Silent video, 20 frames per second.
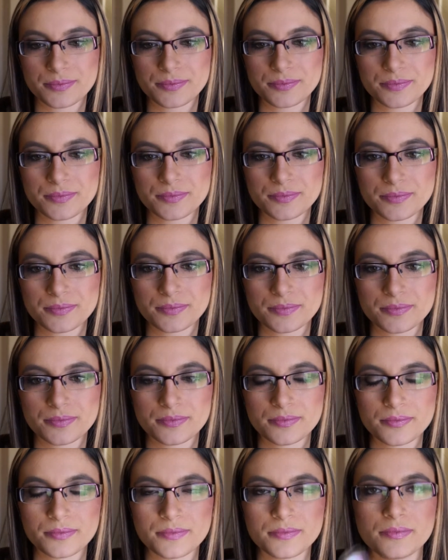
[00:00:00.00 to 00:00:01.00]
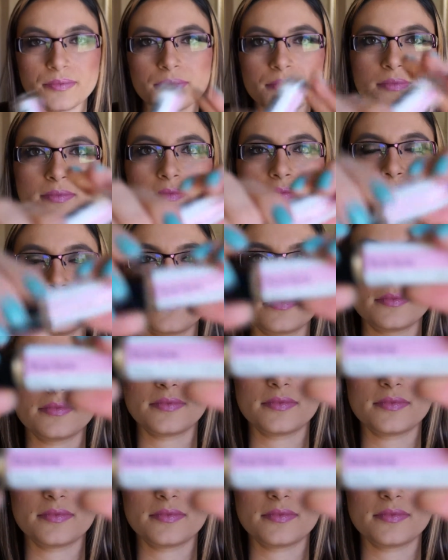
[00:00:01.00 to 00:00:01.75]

No one is speaking in this clip.